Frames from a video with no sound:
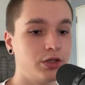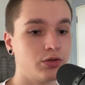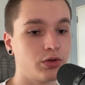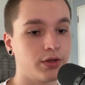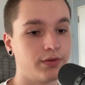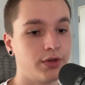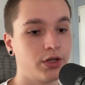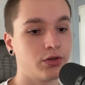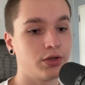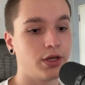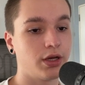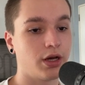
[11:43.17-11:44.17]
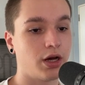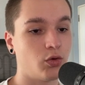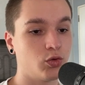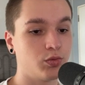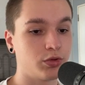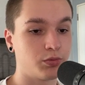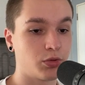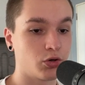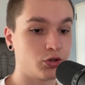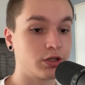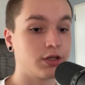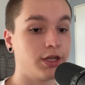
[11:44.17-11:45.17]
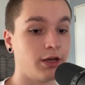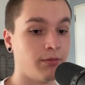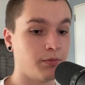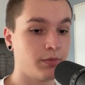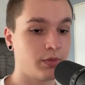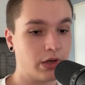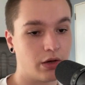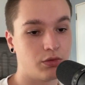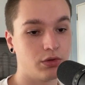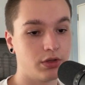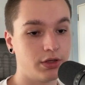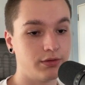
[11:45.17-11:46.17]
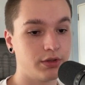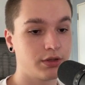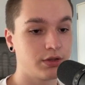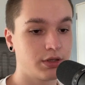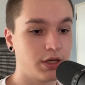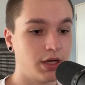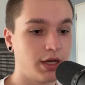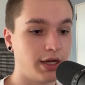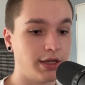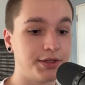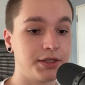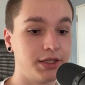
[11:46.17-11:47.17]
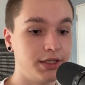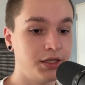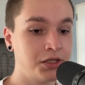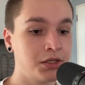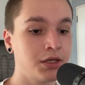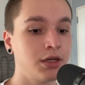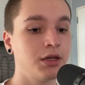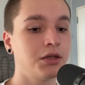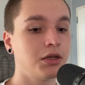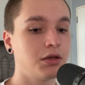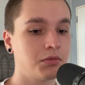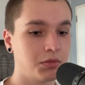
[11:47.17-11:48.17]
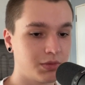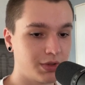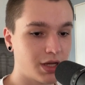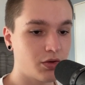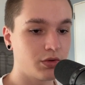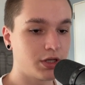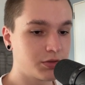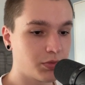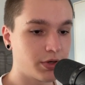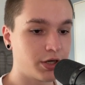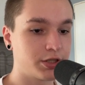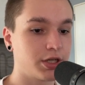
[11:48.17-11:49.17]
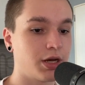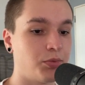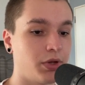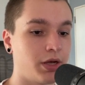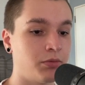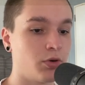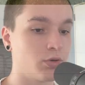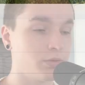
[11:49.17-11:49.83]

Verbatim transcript: to configure the output project name. I will leave it as is. Now let's press apply model.